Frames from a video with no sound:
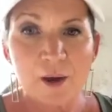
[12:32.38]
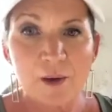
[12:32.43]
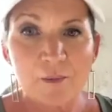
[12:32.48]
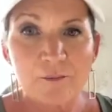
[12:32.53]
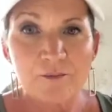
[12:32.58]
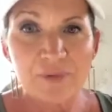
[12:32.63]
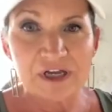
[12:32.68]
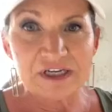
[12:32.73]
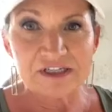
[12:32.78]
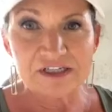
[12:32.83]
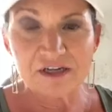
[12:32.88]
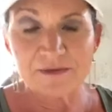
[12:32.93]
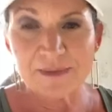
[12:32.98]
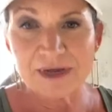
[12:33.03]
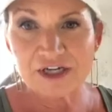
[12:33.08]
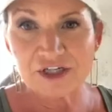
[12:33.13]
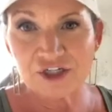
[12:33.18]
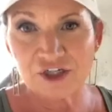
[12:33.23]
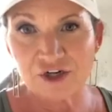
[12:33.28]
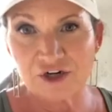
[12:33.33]
But to
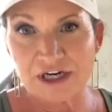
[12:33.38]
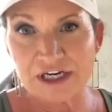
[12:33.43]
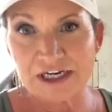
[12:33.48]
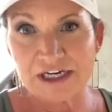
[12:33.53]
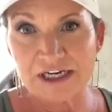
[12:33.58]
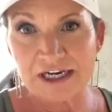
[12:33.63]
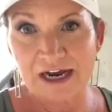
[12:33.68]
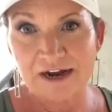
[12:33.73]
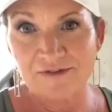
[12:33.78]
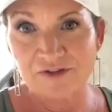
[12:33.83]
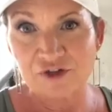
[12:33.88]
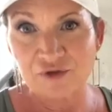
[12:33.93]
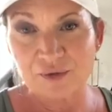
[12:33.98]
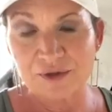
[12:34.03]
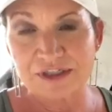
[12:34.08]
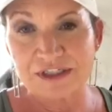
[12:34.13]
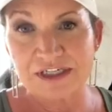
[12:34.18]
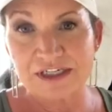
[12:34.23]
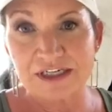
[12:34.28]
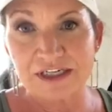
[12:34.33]
make sure he didn't have a
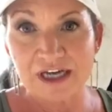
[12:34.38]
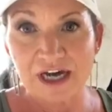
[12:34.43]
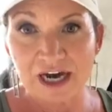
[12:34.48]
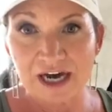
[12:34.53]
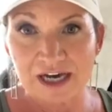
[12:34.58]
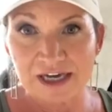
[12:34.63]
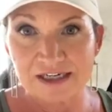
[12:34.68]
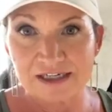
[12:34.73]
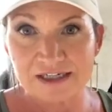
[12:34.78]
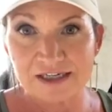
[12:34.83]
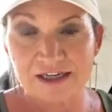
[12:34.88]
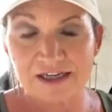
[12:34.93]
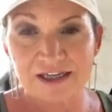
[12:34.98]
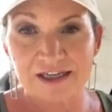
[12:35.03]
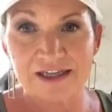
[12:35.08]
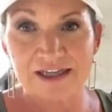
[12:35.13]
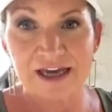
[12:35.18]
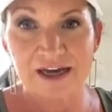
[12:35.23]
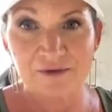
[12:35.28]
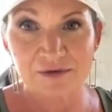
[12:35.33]
twisted gut,
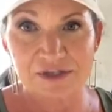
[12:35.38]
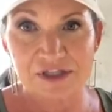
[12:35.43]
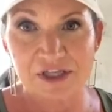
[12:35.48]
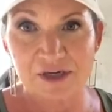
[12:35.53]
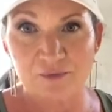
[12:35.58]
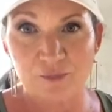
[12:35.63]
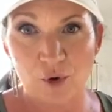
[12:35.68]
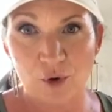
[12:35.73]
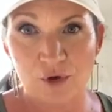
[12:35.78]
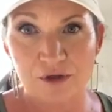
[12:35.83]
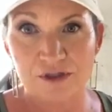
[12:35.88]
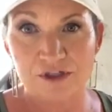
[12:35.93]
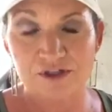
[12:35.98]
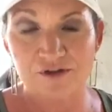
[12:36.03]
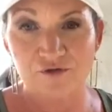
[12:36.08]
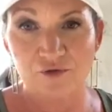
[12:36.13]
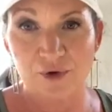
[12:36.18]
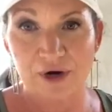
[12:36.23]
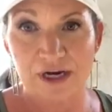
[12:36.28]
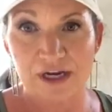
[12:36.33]
that was the importance
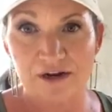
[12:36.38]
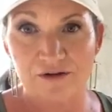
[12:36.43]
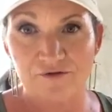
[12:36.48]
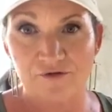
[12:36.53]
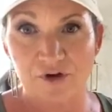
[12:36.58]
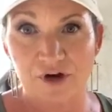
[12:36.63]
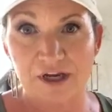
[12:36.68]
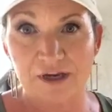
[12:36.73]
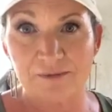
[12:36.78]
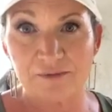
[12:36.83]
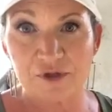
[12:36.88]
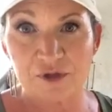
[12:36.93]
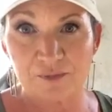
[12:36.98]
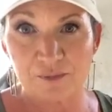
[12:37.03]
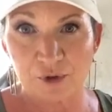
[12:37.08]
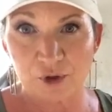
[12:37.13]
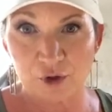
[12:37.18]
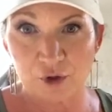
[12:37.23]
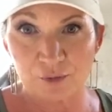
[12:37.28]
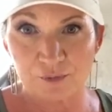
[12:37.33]
of waiting for him to
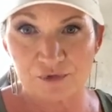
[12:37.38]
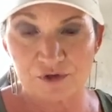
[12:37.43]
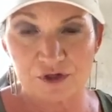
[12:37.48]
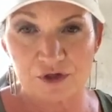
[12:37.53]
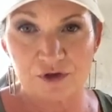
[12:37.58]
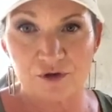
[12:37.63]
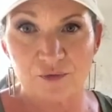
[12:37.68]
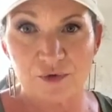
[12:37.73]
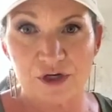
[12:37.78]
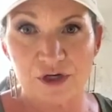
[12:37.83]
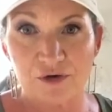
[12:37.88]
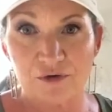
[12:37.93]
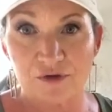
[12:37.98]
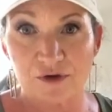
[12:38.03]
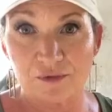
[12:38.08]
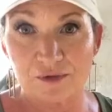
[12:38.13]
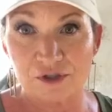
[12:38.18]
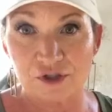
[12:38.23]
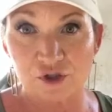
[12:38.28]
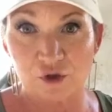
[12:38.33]
poop, so that we knew
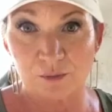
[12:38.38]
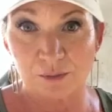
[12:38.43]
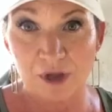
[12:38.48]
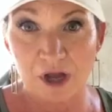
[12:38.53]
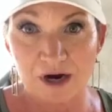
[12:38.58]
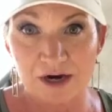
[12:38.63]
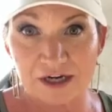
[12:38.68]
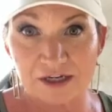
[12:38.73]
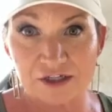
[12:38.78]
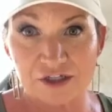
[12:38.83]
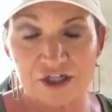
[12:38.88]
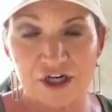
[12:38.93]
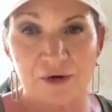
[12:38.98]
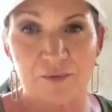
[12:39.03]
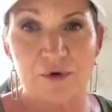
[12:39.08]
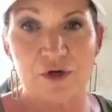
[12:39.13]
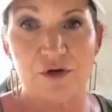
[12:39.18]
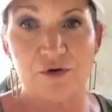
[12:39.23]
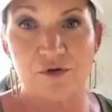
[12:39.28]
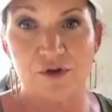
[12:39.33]
there was no blockage and
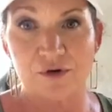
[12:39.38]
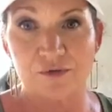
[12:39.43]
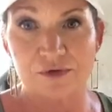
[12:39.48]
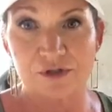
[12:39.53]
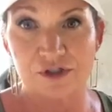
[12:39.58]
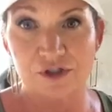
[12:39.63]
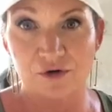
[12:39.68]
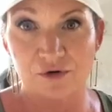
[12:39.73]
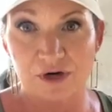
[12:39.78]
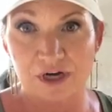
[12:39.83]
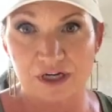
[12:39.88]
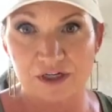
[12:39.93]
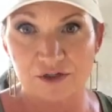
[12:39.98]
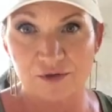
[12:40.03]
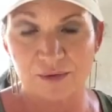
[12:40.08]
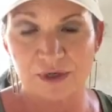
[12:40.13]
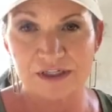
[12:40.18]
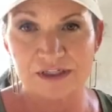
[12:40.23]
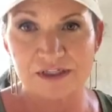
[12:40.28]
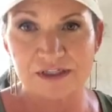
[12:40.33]
we knew there was no gut
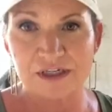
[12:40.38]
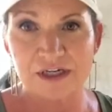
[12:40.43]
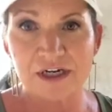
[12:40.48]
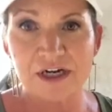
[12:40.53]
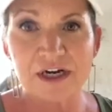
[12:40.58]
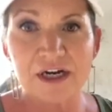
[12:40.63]
twist.